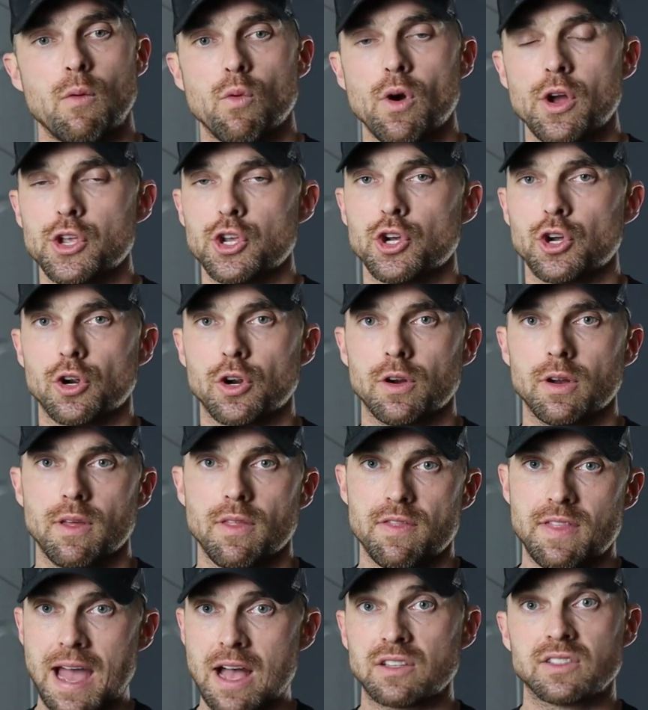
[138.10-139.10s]
what your
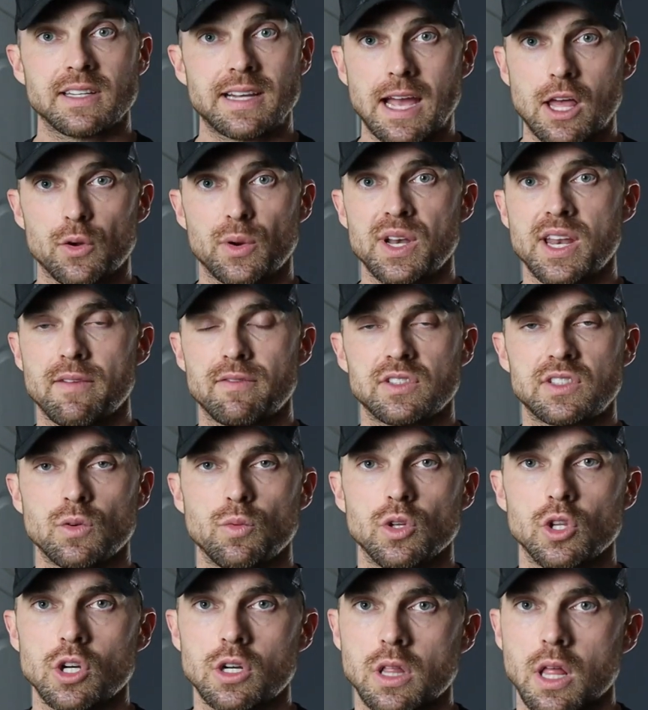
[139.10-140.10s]
thousand calorie
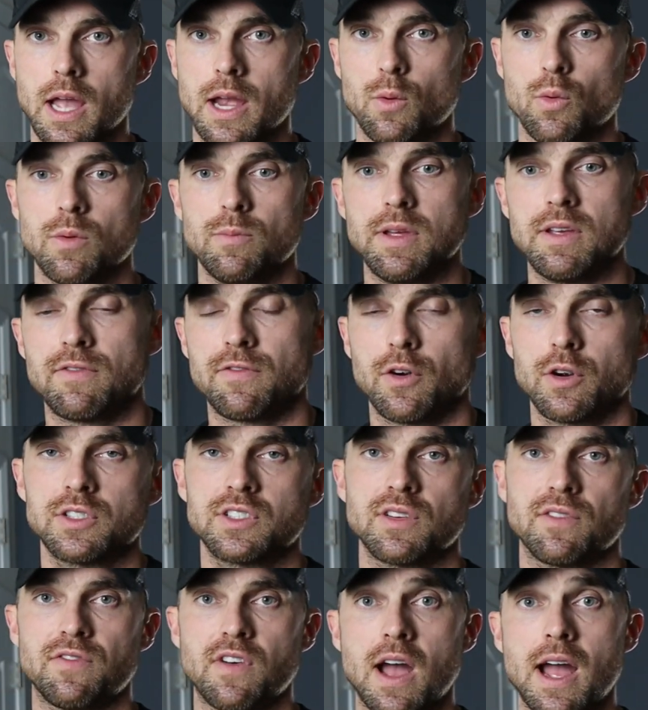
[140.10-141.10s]
deficit would look like would be
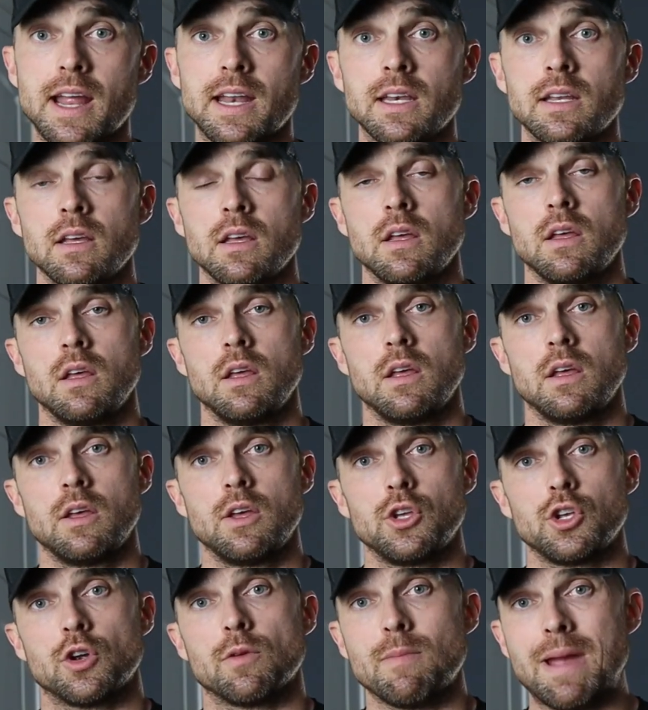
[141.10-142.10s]
first to find
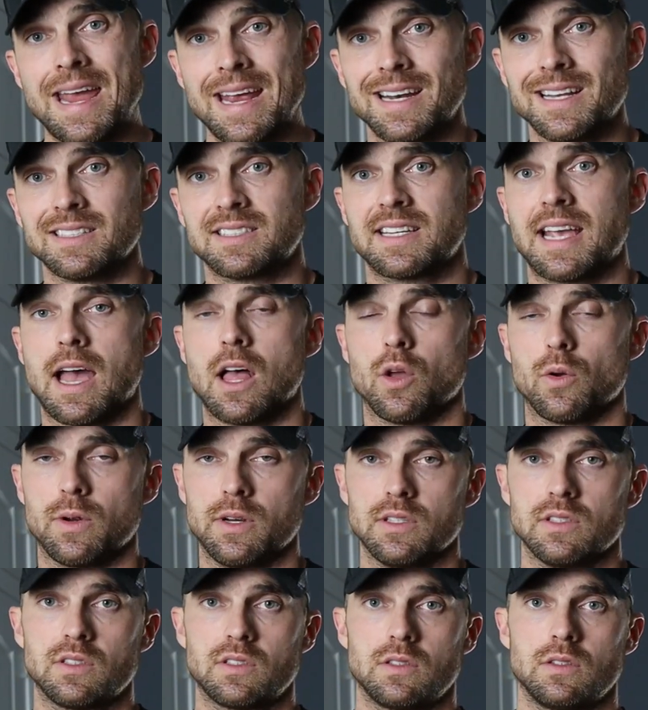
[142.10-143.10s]
your maintenance
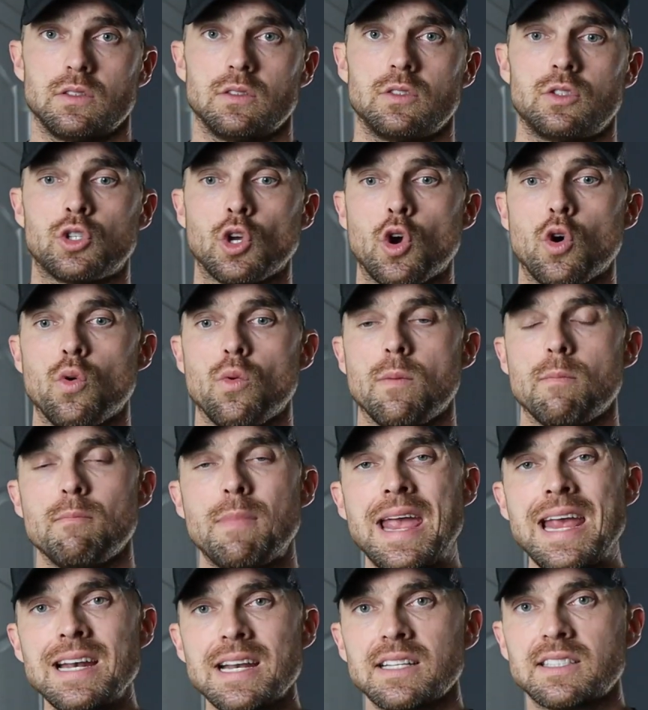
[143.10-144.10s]
calories. So
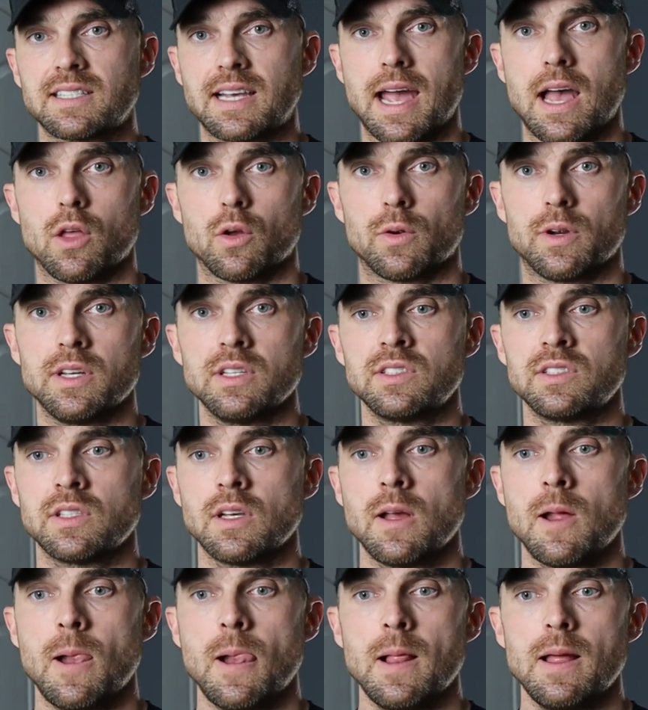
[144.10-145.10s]
maintenance
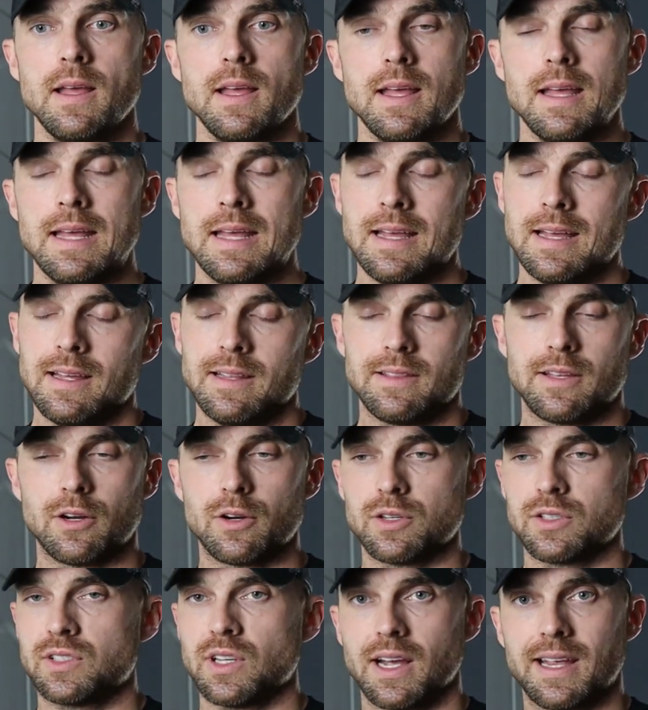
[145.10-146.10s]
calories
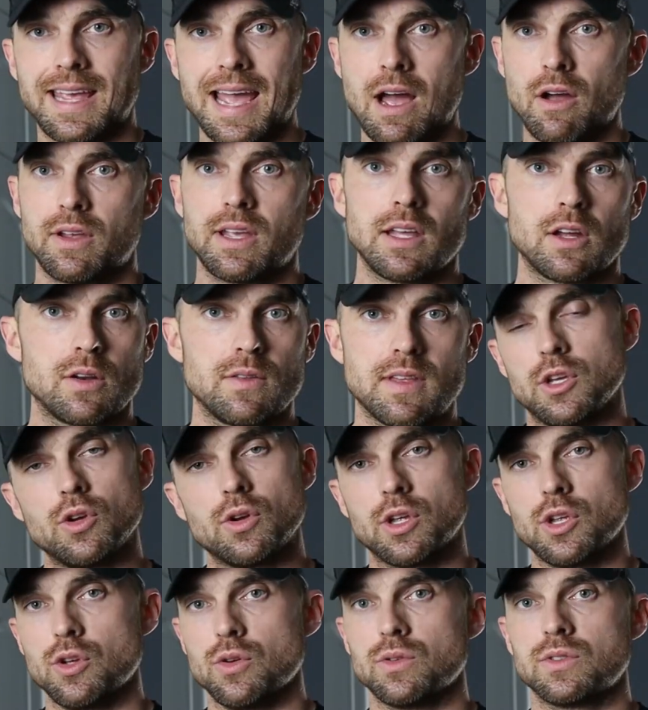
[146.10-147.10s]
there's a calculator that
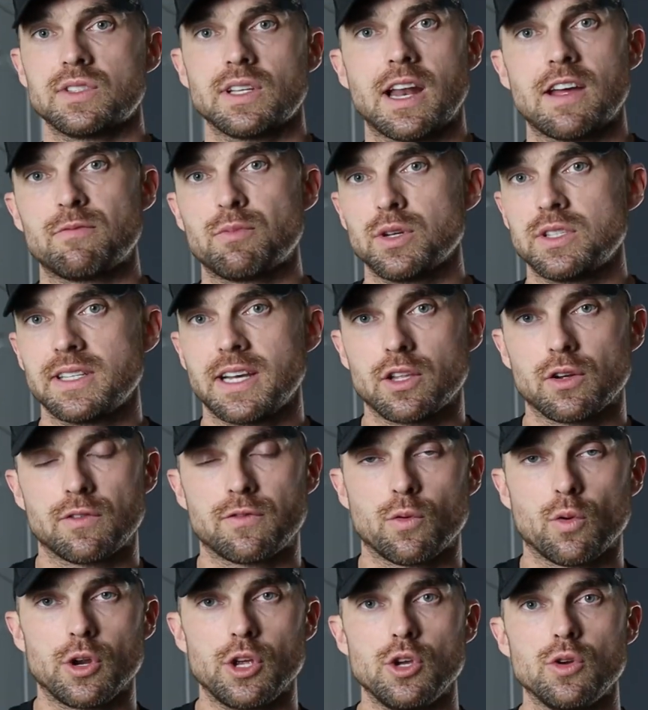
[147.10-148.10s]
you can use that I have put together
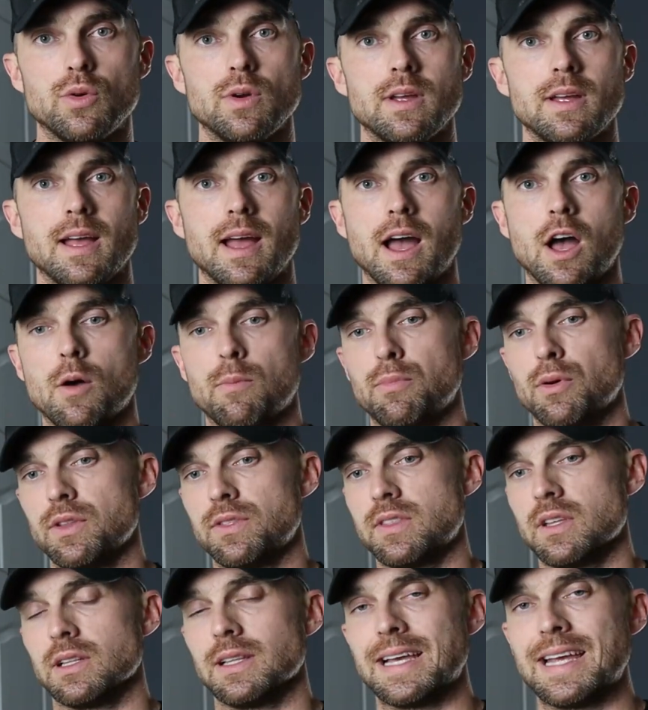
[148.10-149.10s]
for you. I'll
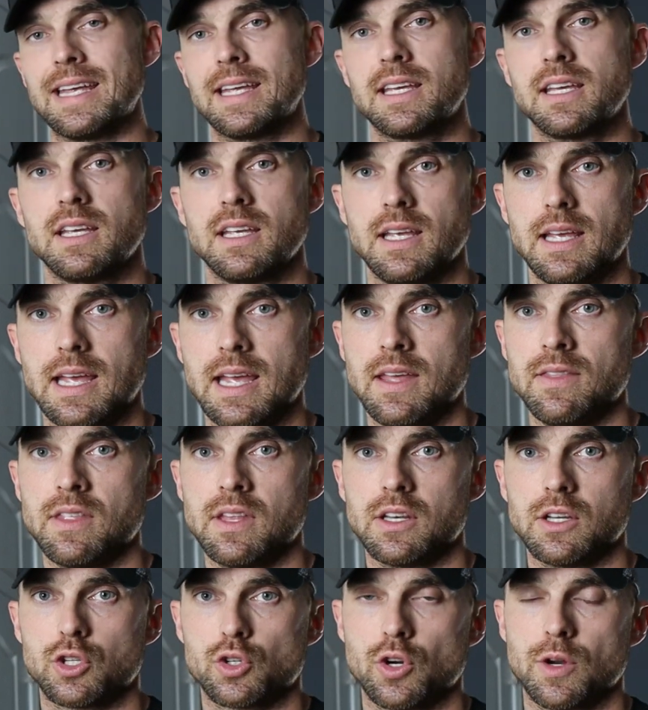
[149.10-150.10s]
put the link in
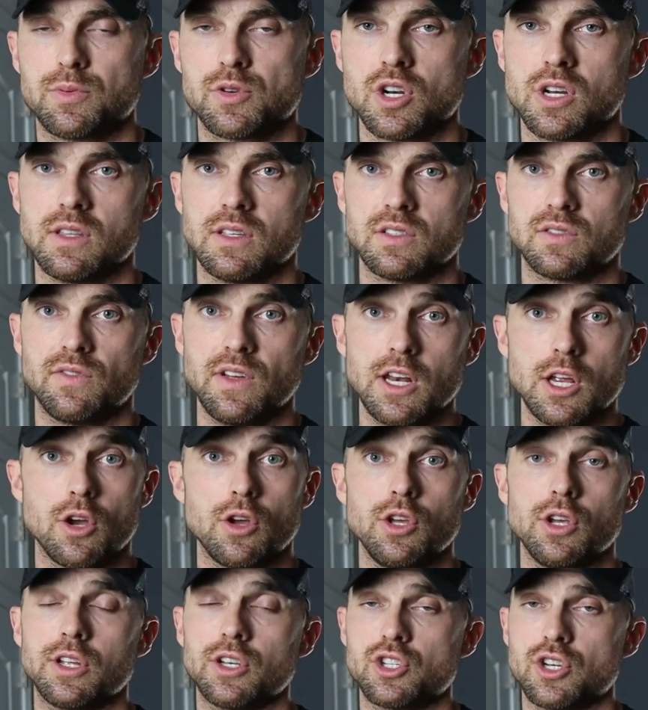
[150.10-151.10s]
the description of this
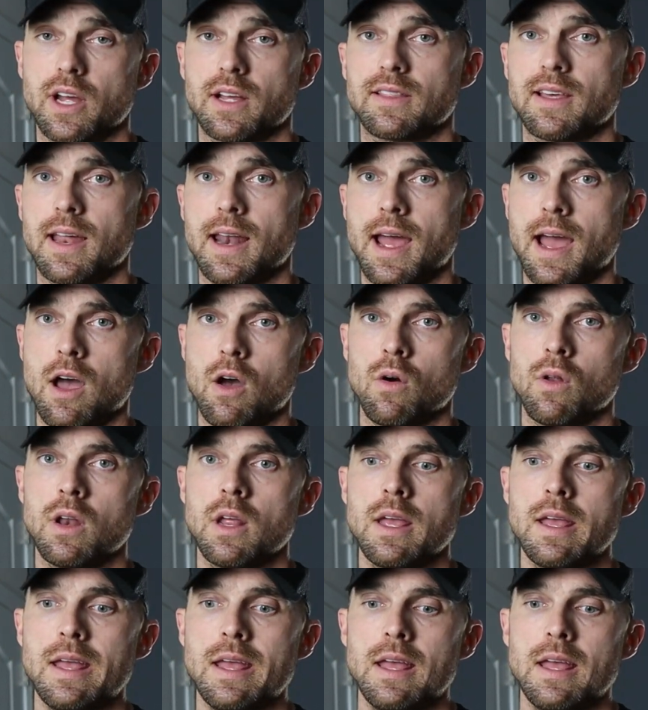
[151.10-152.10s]
video. You can check that out.